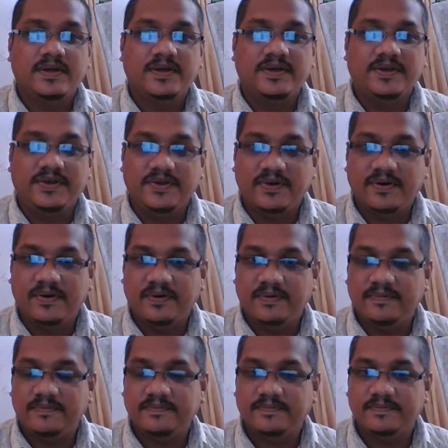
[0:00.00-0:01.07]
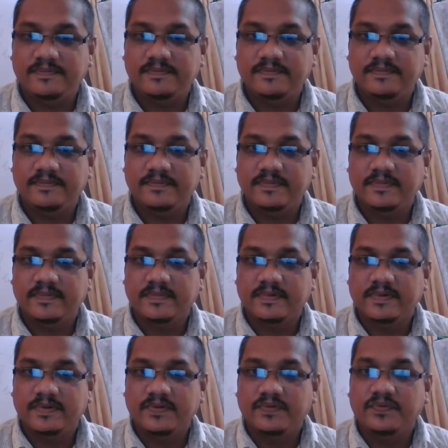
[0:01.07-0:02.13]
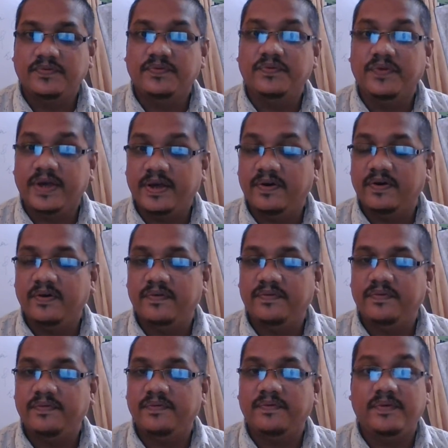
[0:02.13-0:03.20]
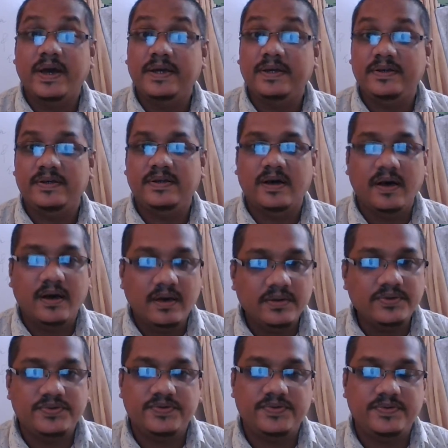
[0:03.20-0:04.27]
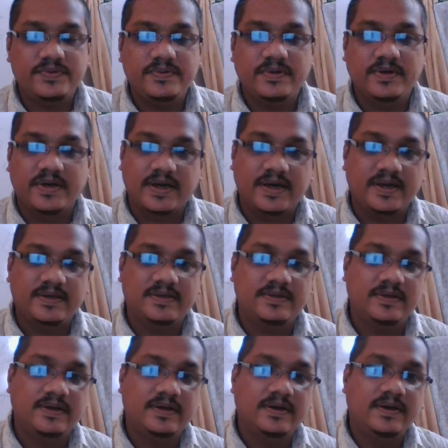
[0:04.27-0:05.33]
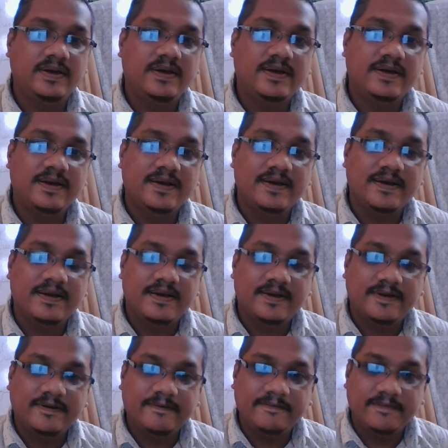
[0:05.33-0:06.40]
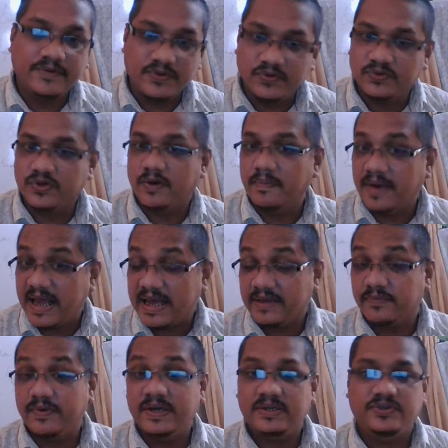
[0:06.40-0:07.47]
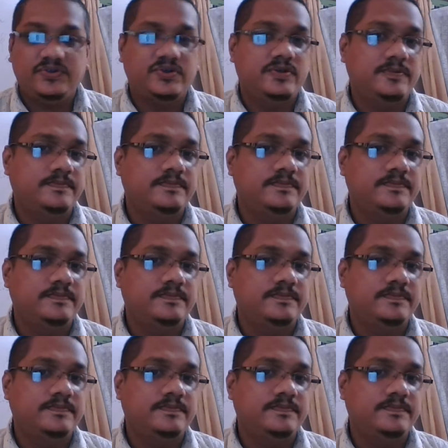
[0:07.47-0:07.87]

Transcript: your way of writing the answer, that is, use of language,